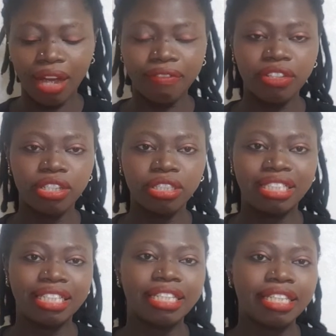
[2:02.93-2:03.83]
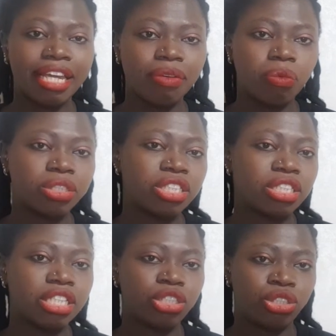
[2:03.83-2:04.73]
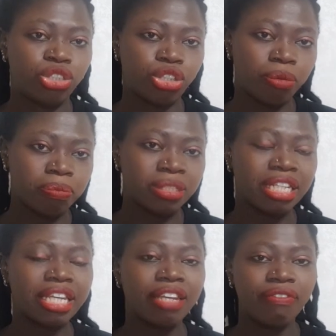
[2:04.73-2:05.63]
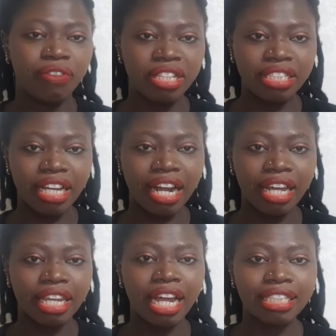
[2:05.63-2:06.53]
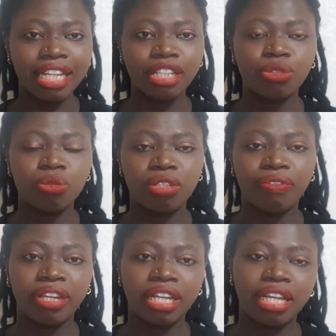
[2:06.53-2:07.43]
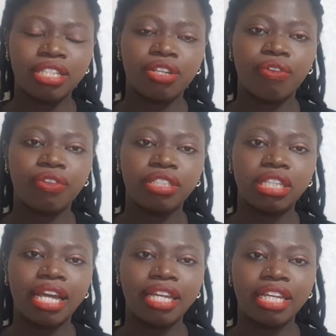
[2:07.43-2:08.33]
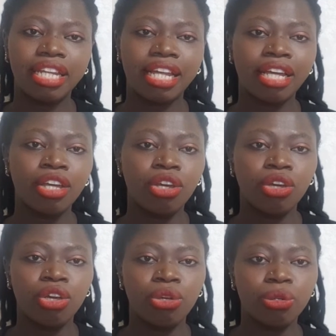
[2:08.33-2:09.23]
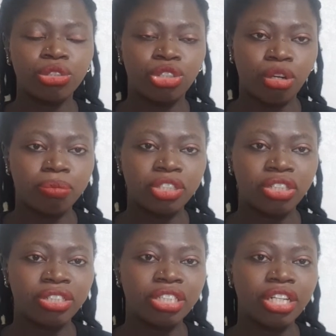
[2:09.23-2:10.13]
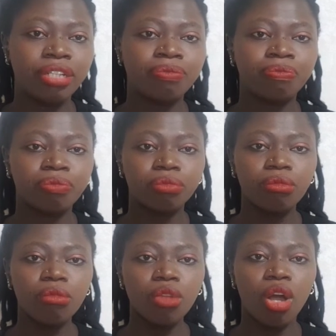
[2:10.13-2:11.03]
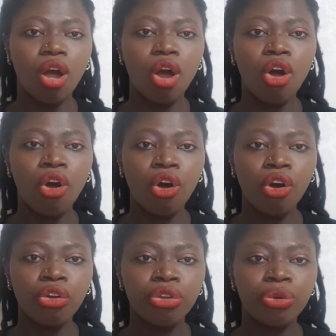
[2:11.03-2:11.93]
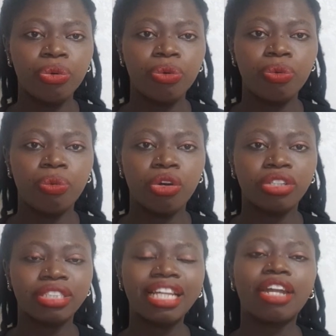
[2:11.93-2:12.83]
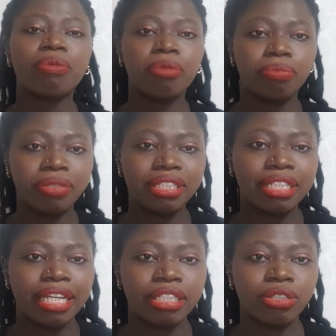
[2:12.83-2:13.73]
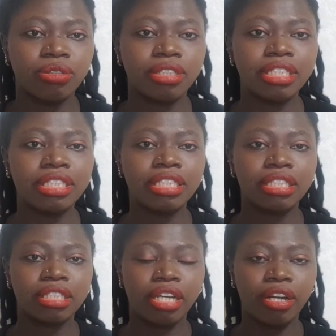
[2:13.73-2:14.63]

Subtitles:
have the D10, which is the job seeking visa. It has like two different categories: either you're job searching or you want to start up a business. So this is